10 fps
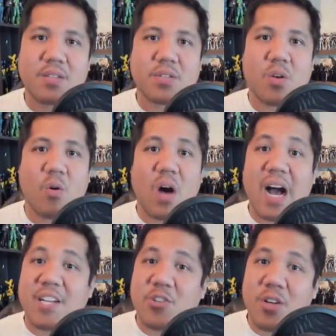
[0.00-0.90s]
so
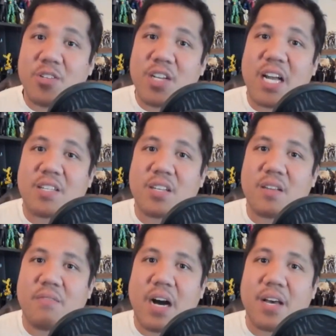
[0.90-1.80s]
I trust you got a ton
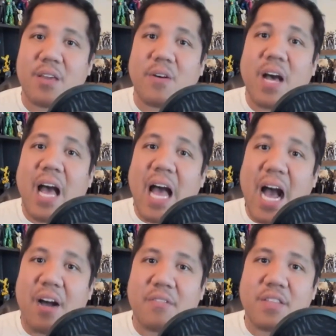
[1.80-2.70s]
of value
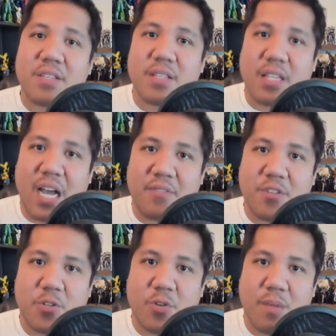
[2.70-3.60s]
out of this live
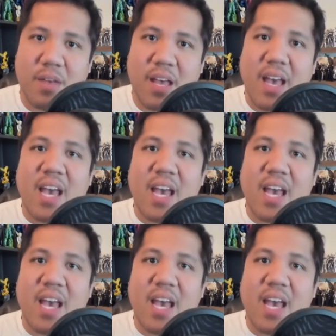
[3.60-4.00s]
stream.